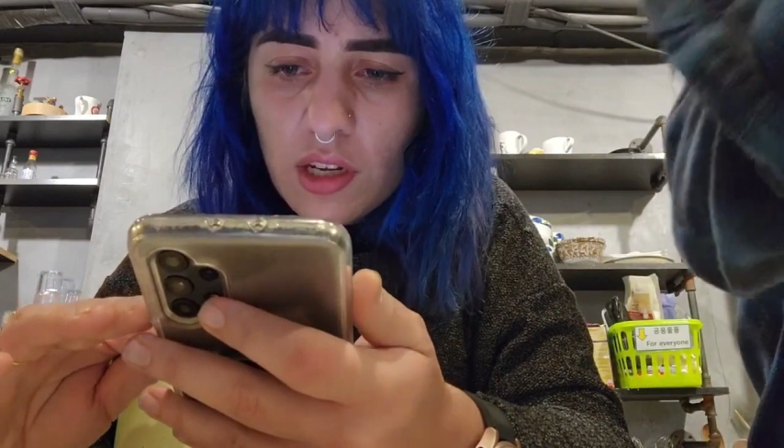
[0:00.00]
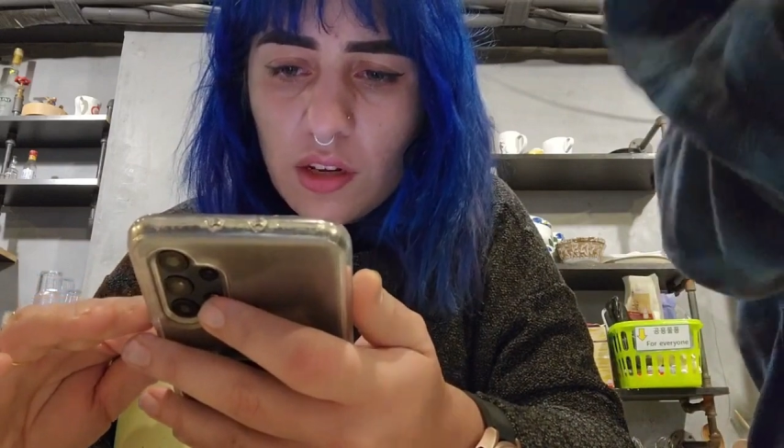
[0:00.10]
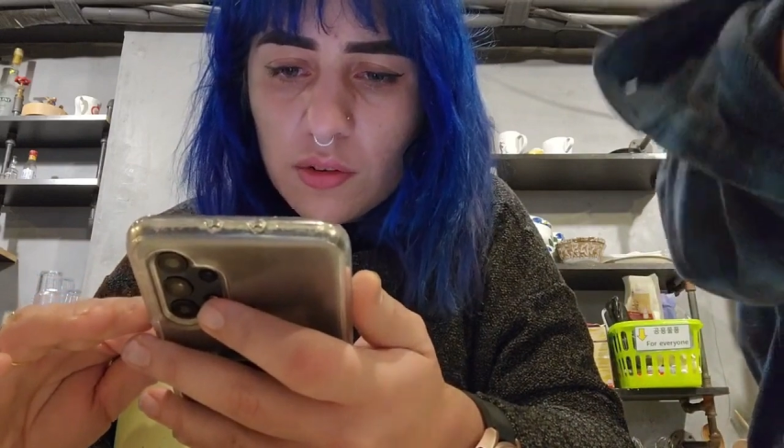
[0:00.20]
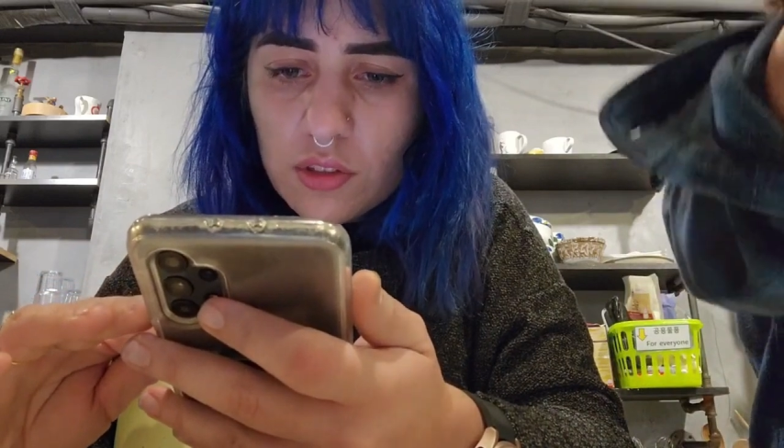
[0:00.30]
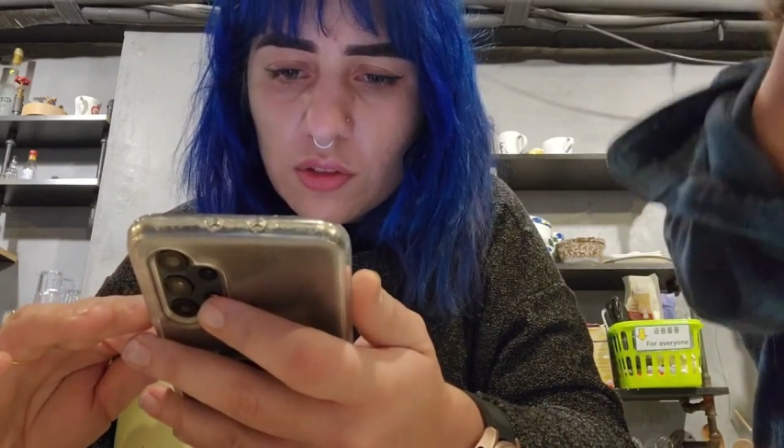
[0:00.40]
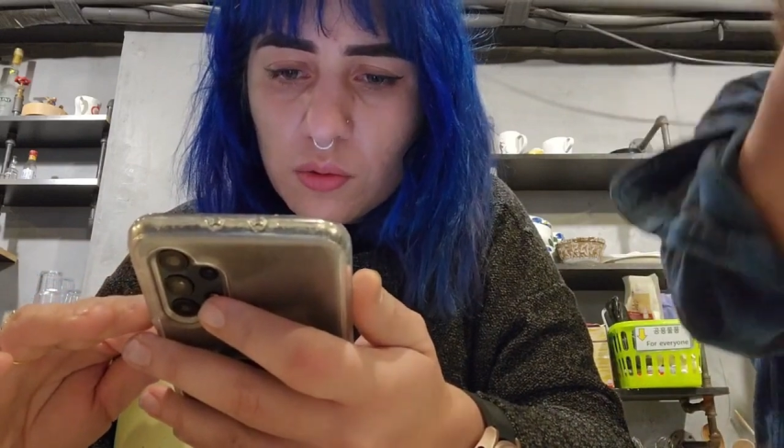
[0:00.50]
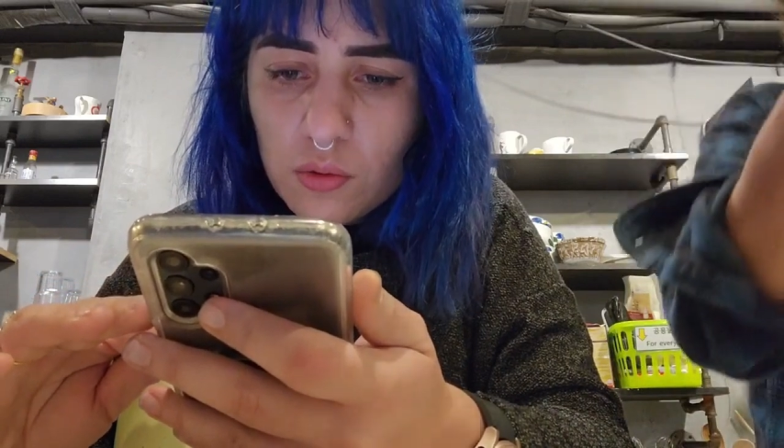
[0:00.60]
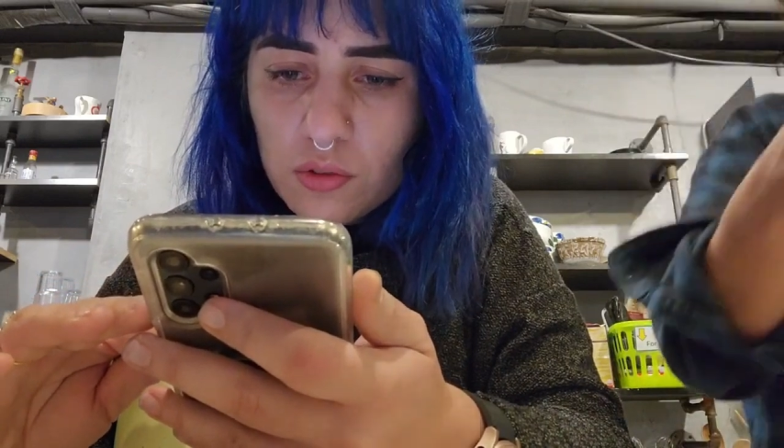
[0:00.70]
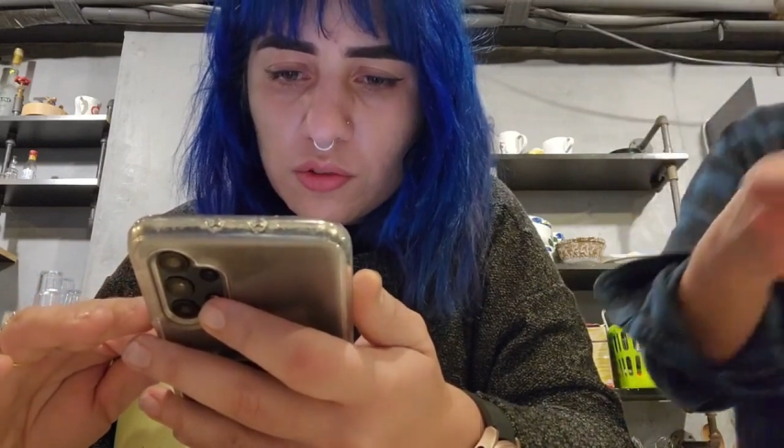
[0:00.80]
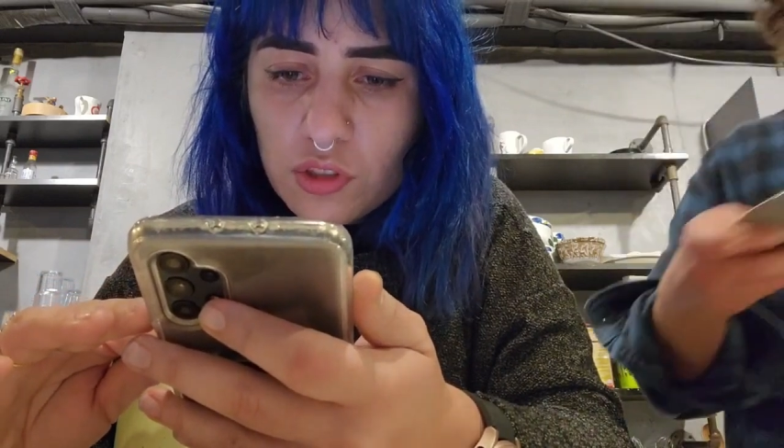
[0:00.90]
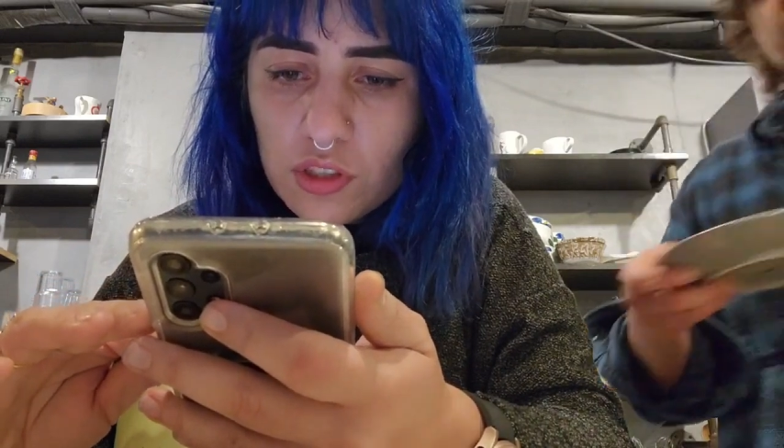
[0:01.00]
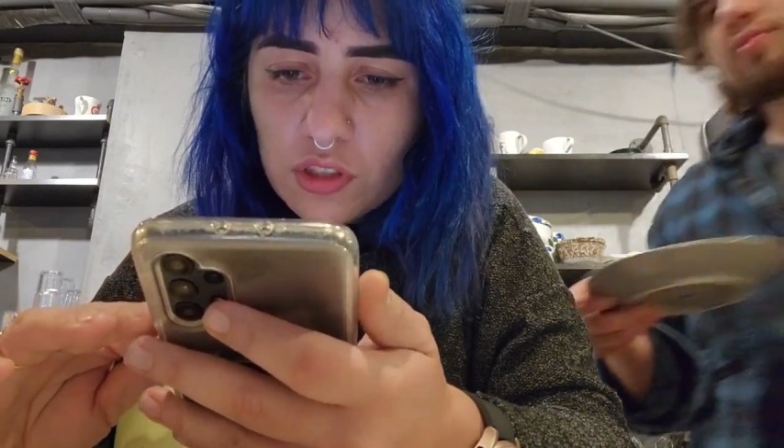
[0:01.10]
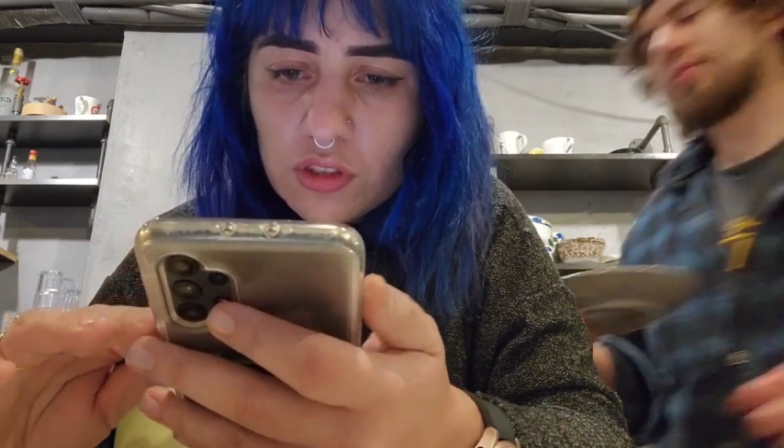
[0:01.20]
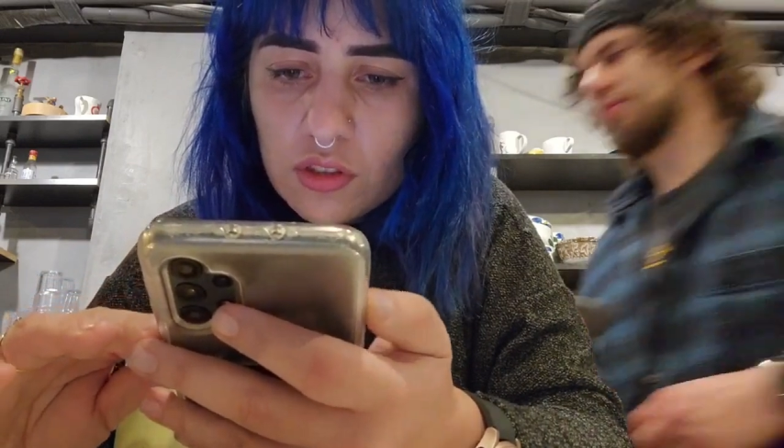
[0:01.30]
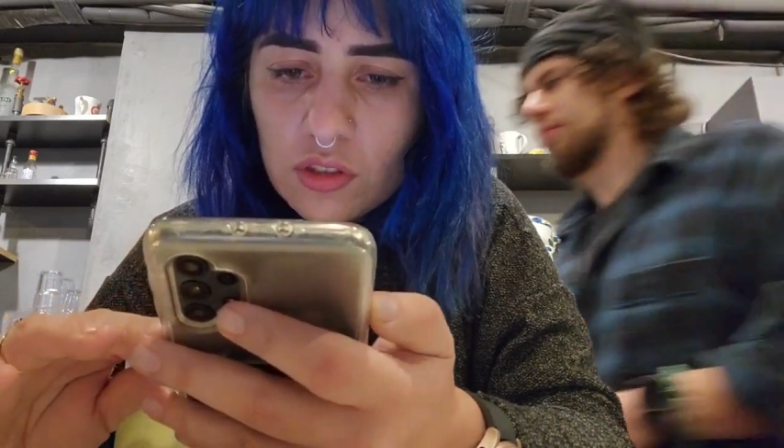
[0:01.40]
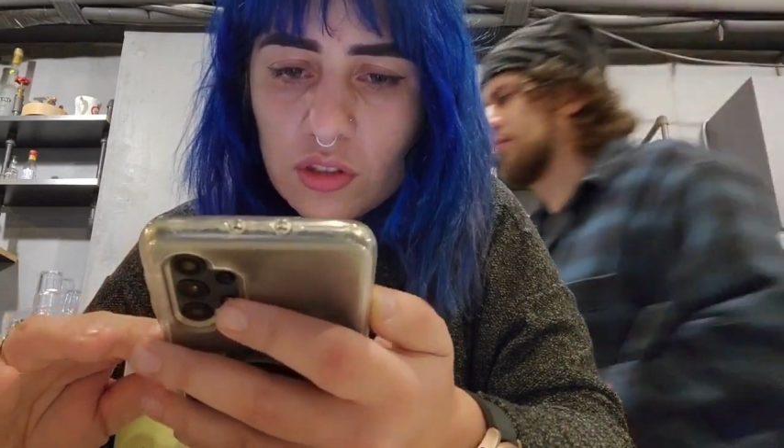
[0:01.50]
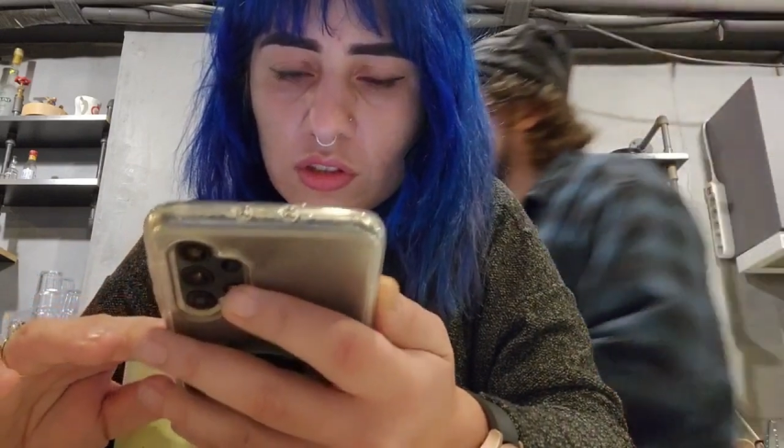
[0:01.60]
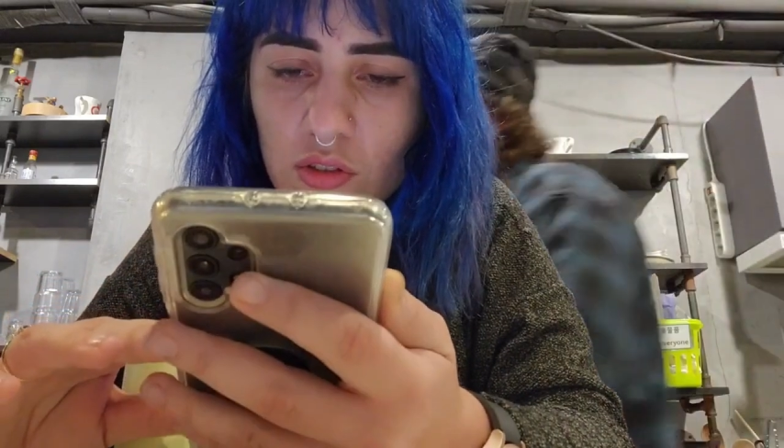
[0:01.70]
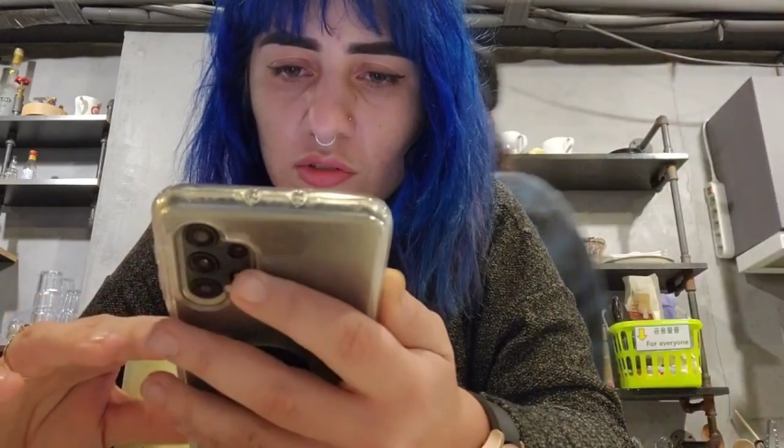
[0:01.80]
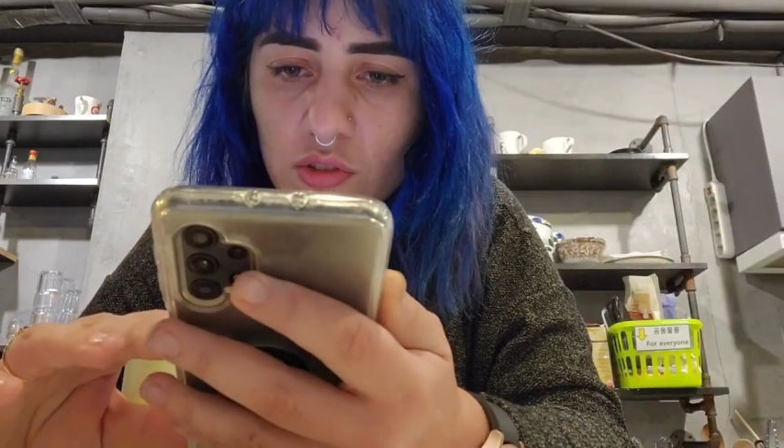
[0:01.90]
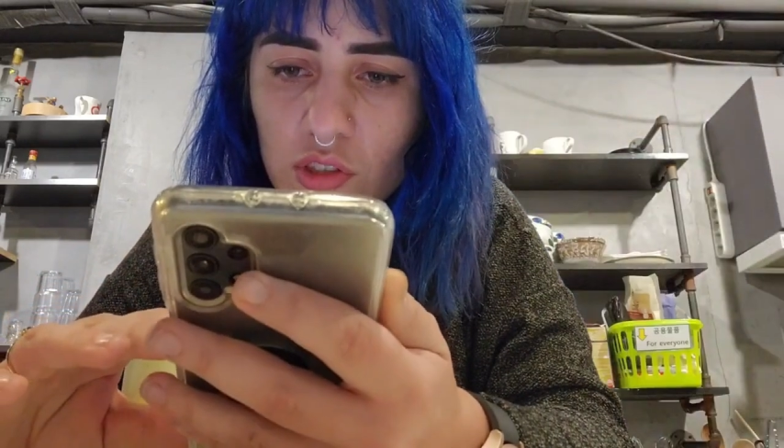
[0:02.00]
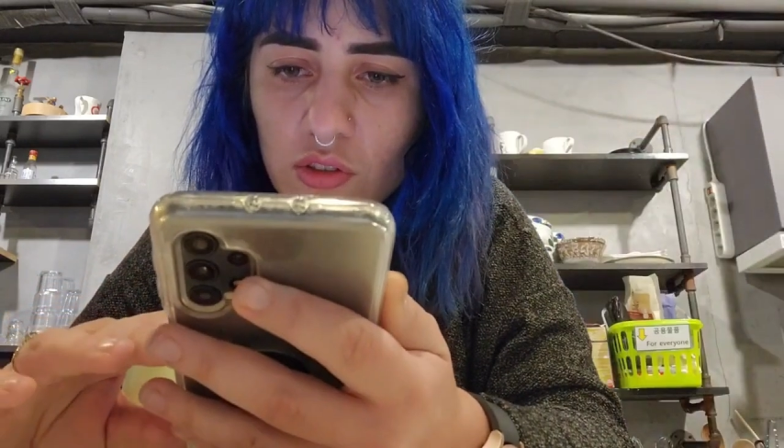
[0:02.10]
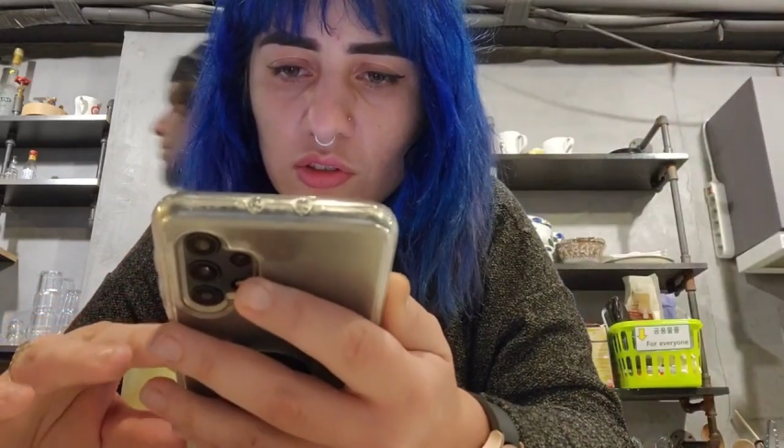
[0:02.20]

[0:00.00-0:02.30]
or as a cool nutritional